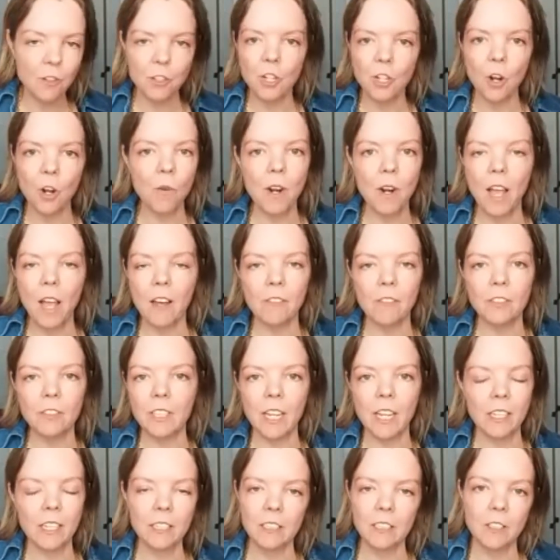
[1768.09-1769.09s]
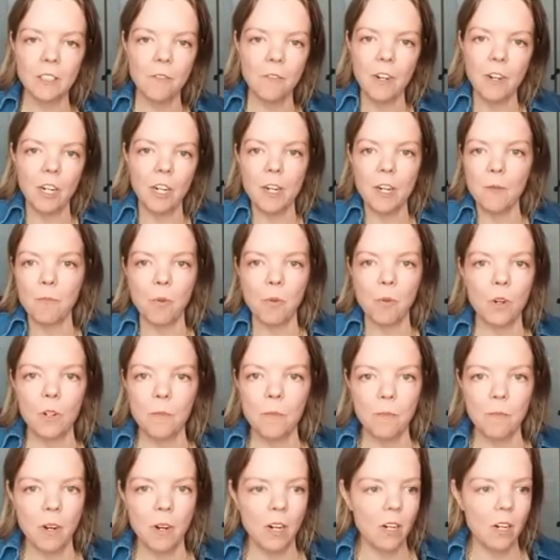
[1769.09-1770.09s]
don't have sex as a very
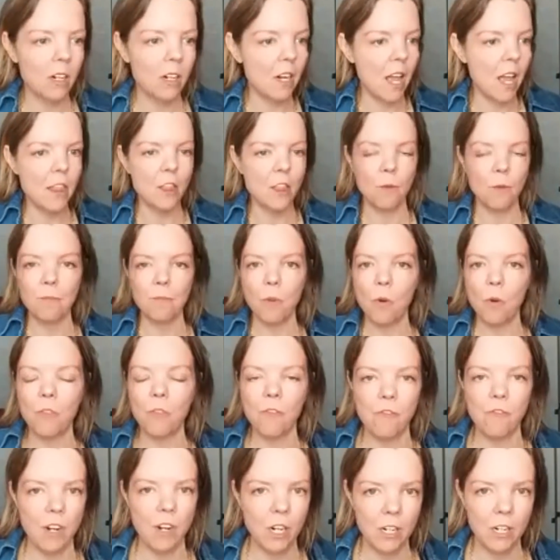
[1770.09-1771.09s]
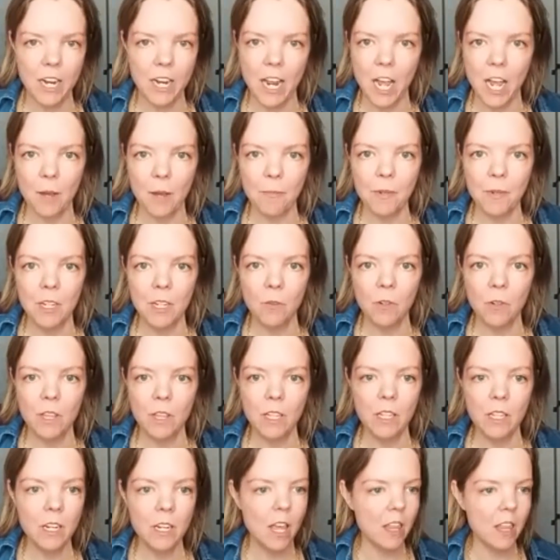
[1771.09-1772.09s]
important part and they're both very happy
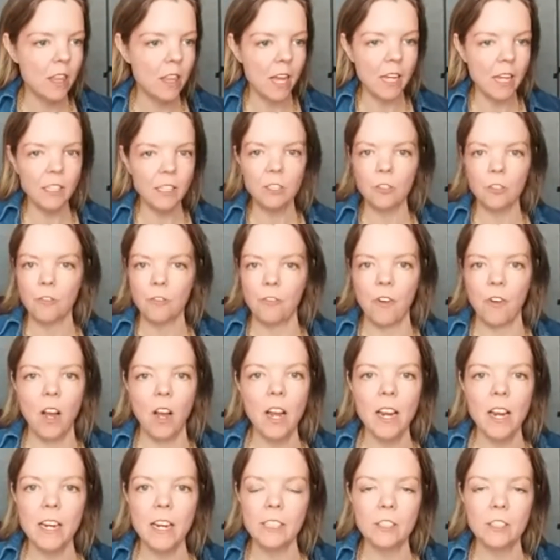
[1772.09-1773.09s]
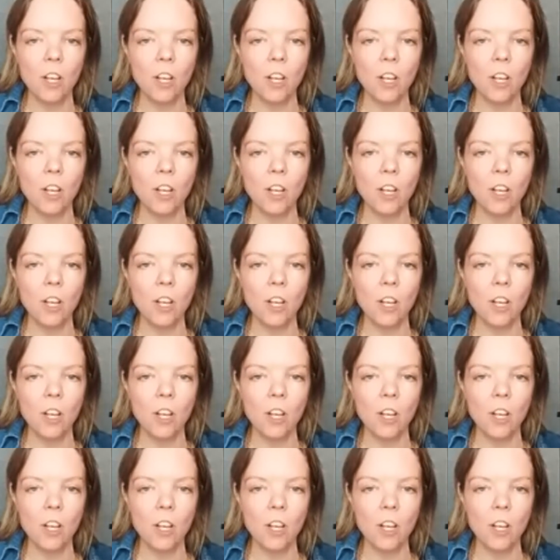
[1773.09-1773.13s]
with it, that's fine.